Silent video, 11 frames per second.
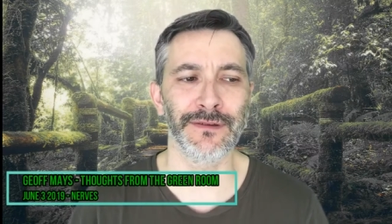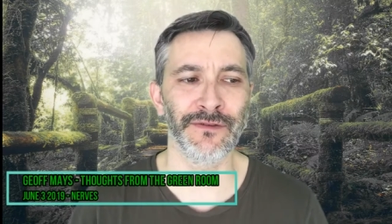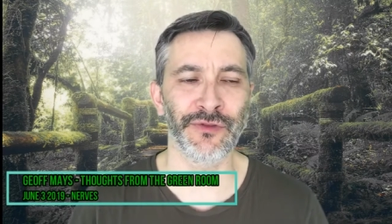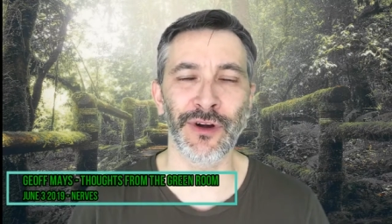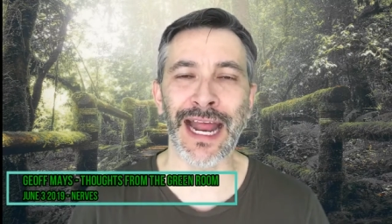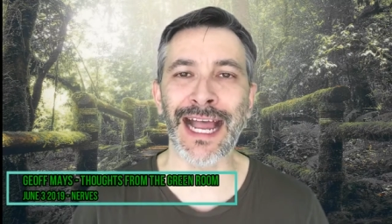
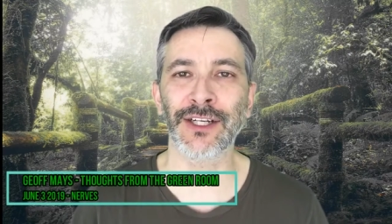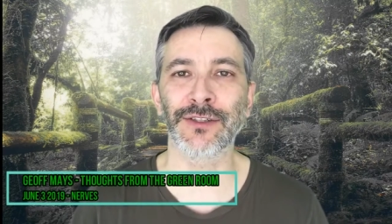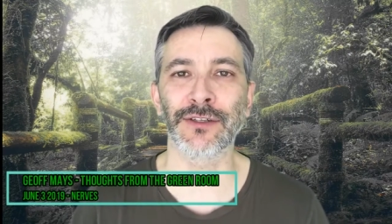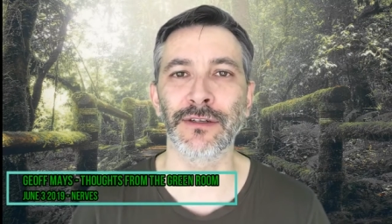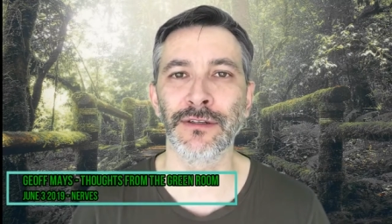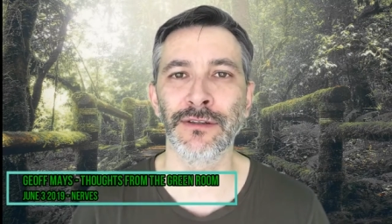For an
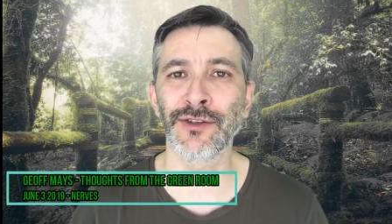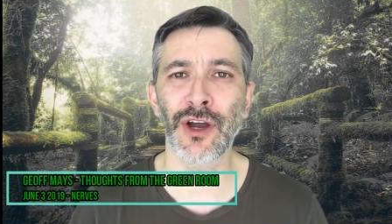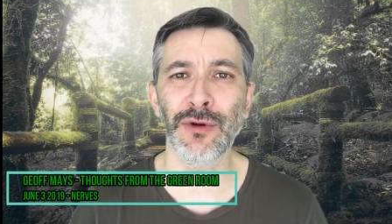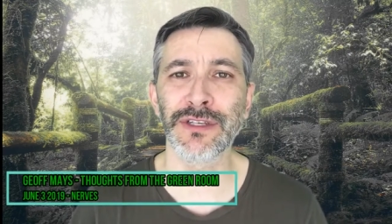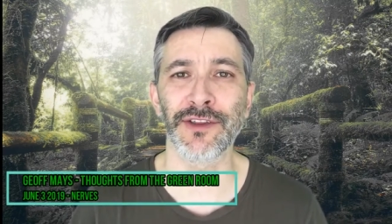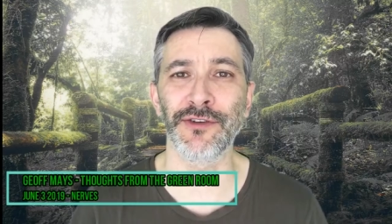actor, there's
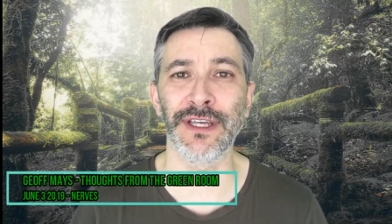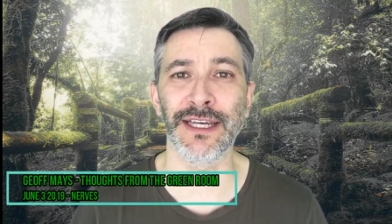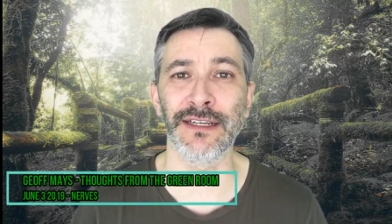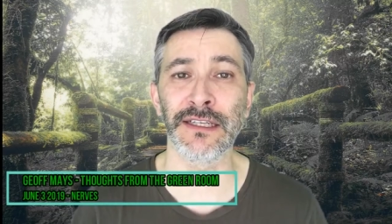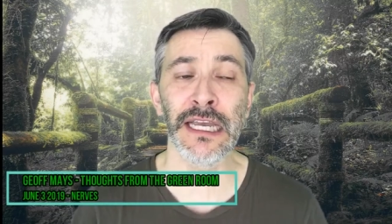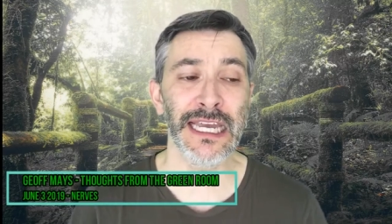always other
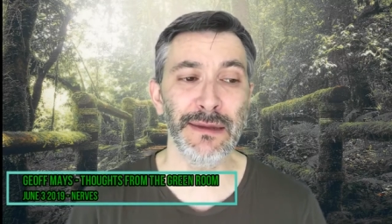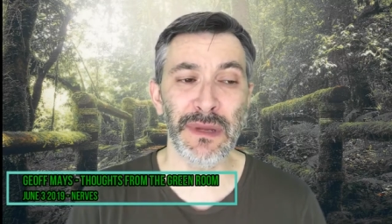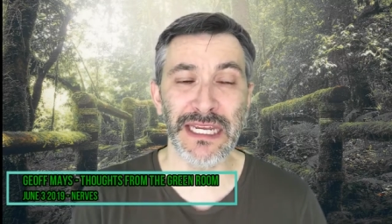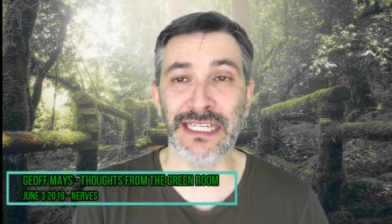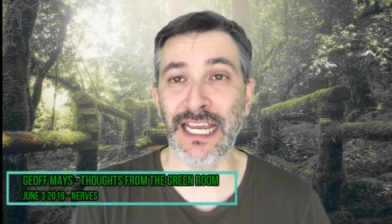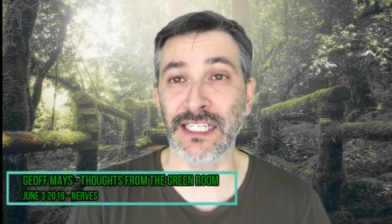gigs. It
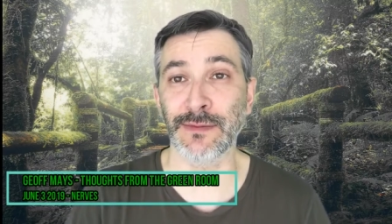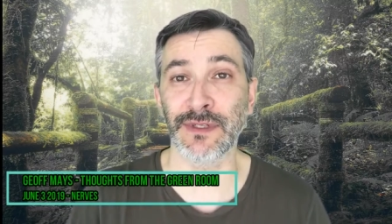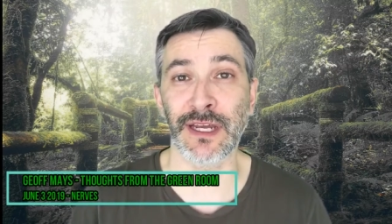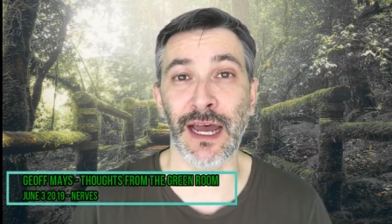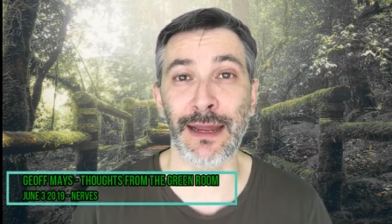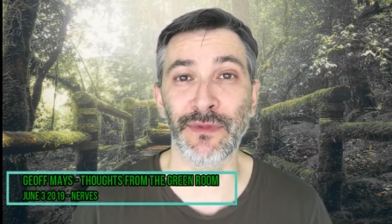may take some
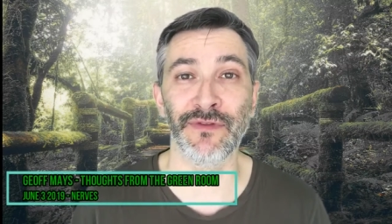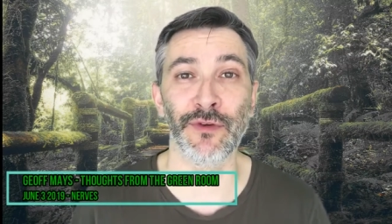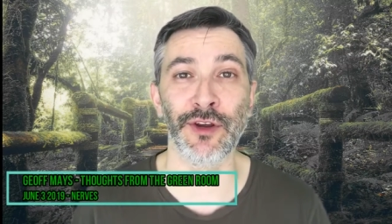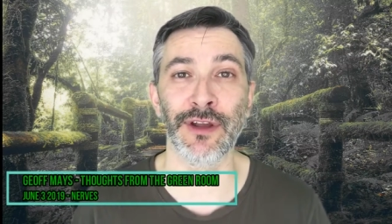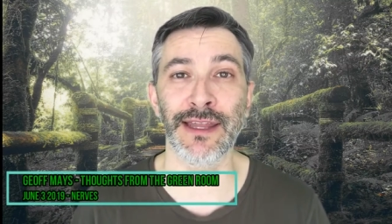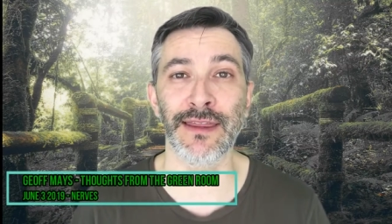time
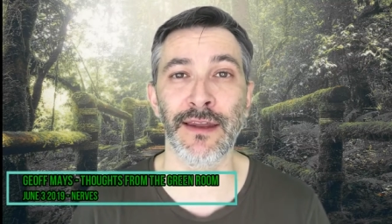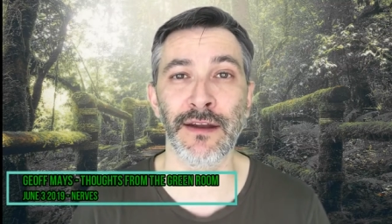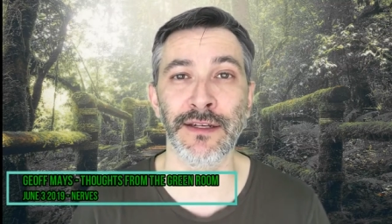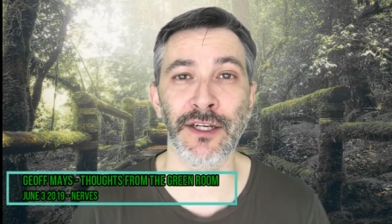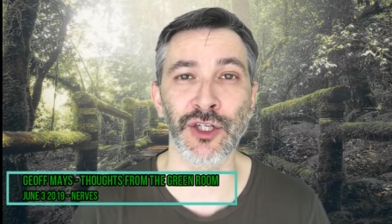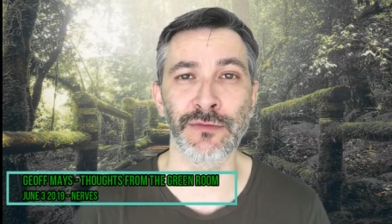before you get that
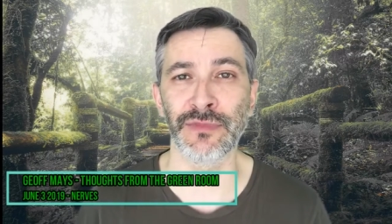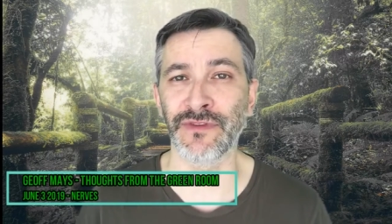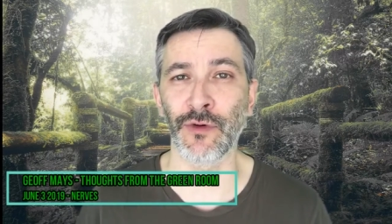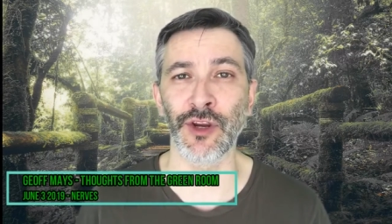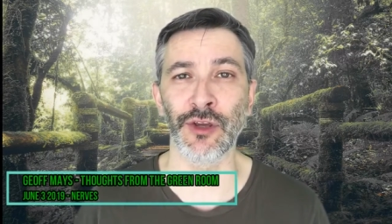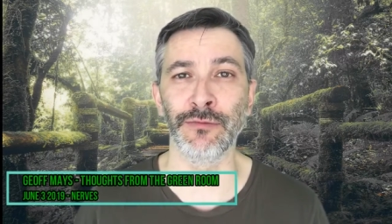audition,
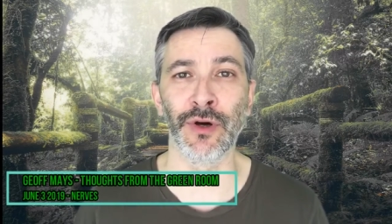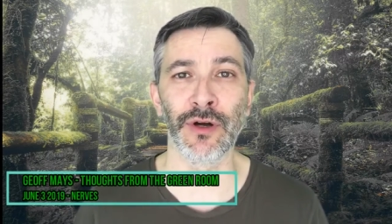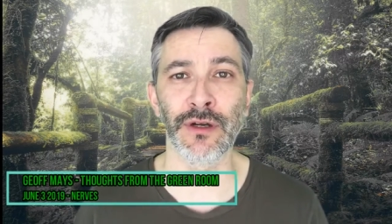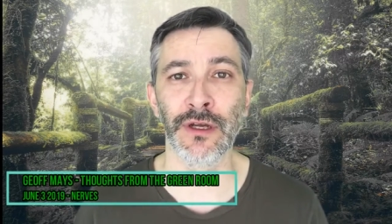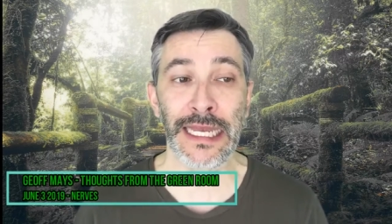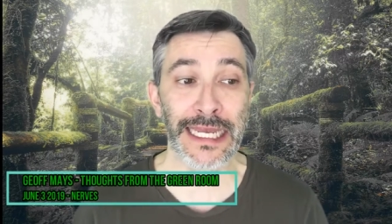before you
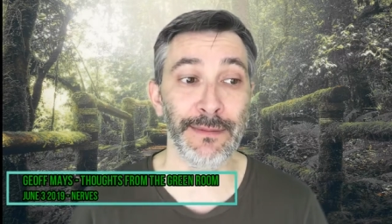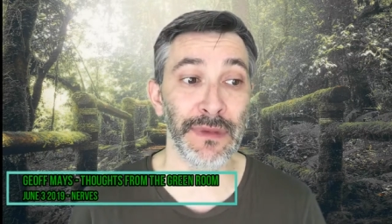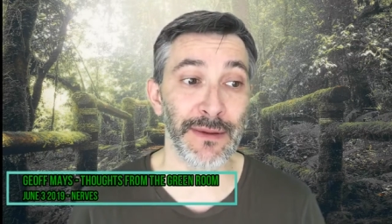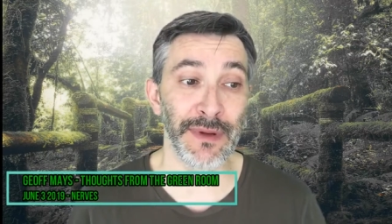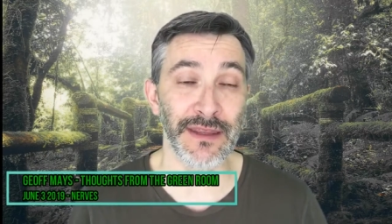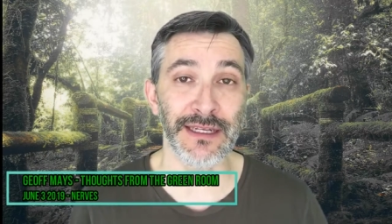book. It
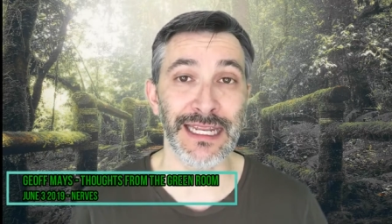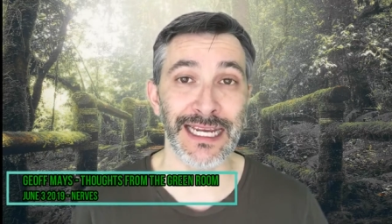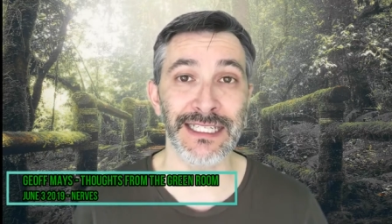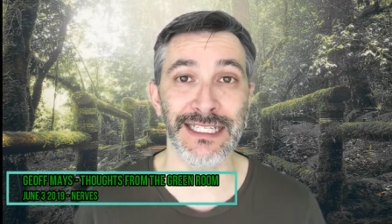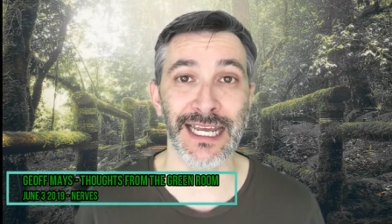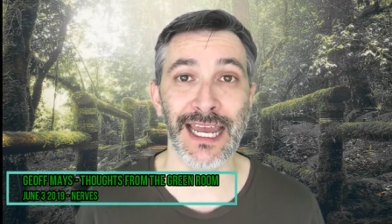may be the
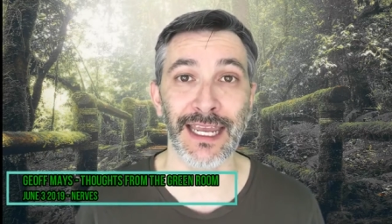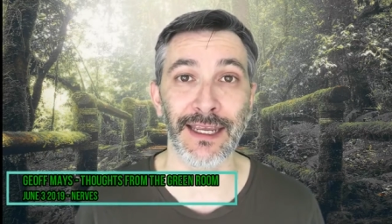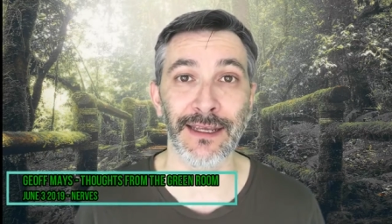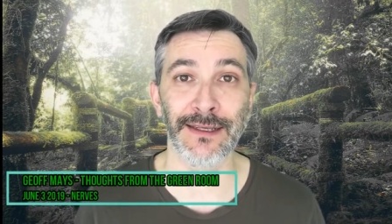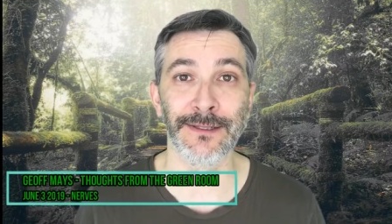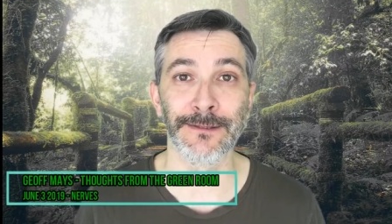next day.
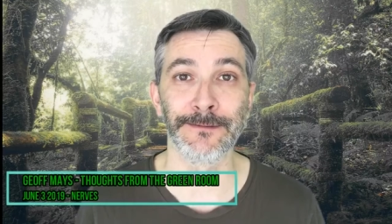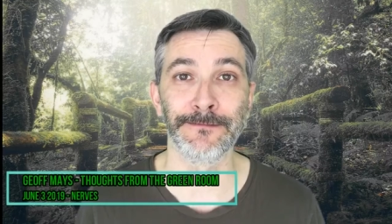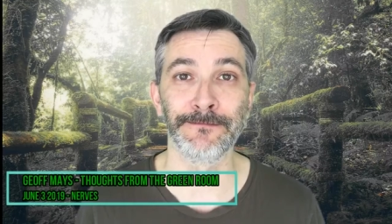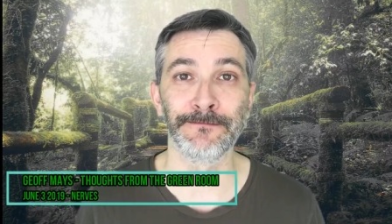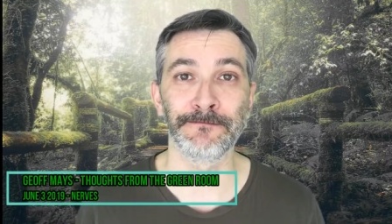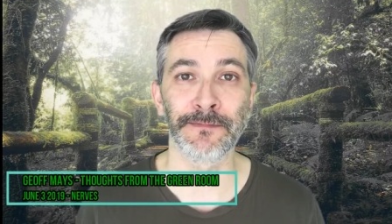
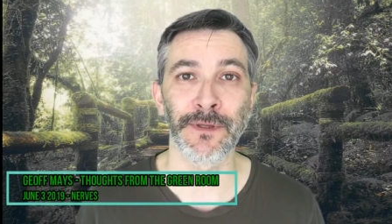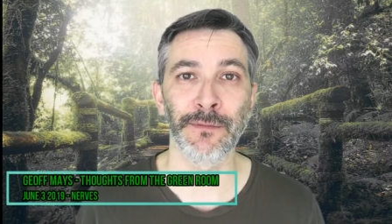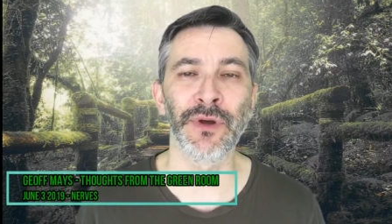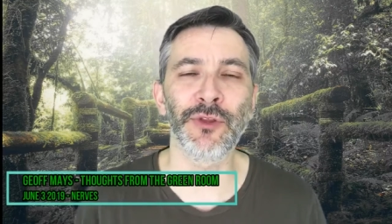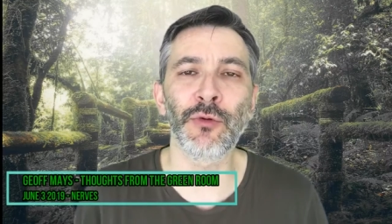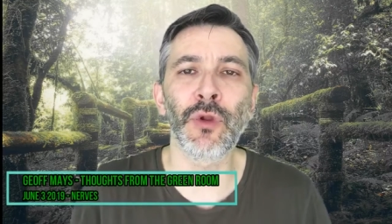
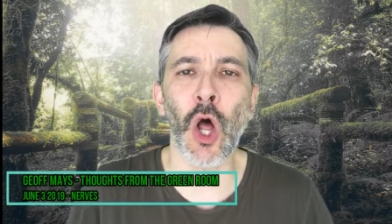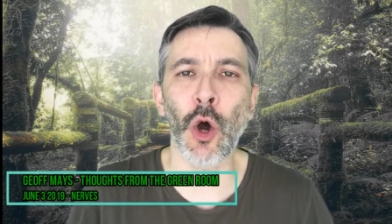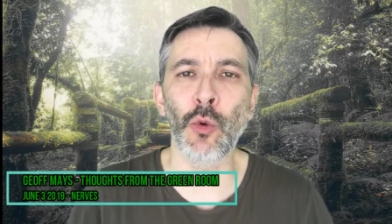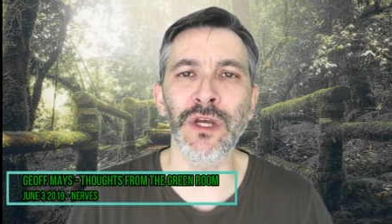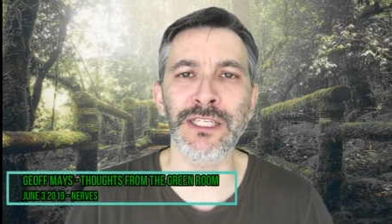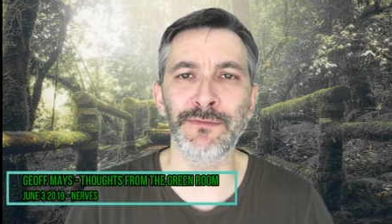But there will
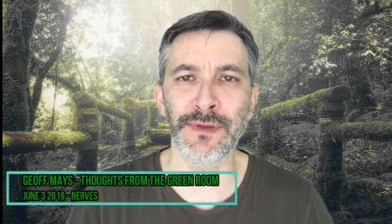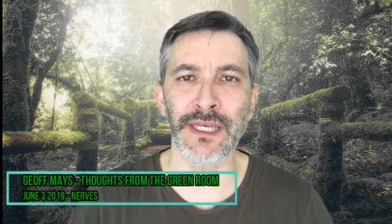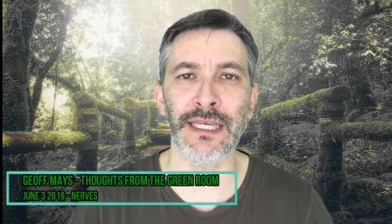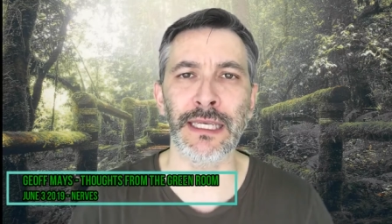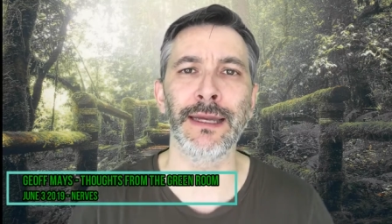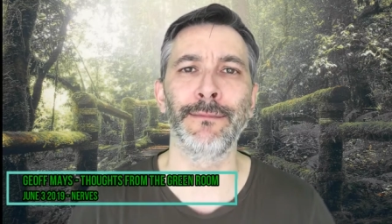always
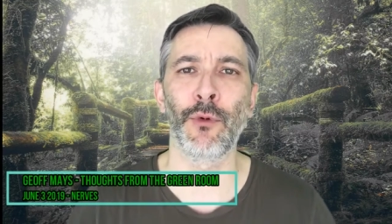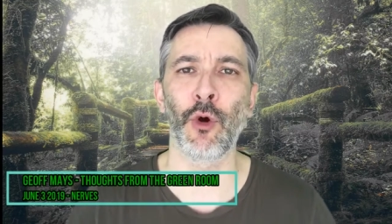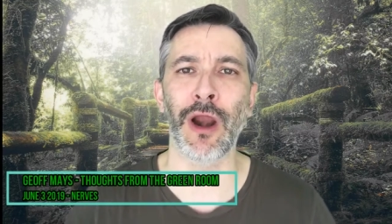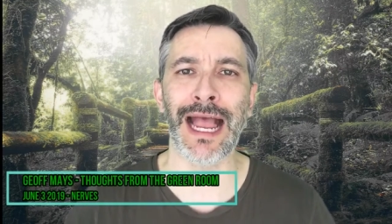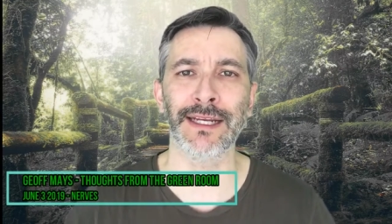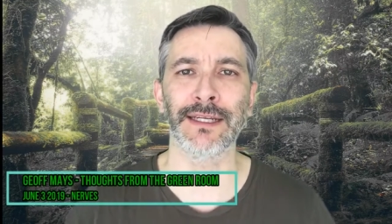be
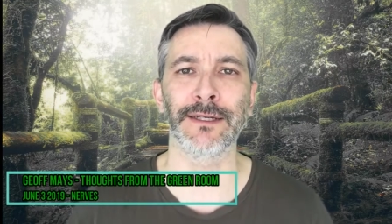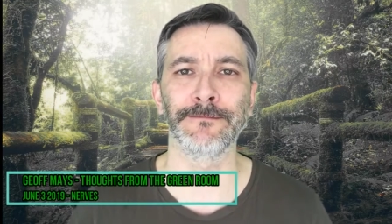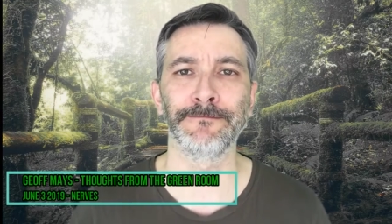more acting.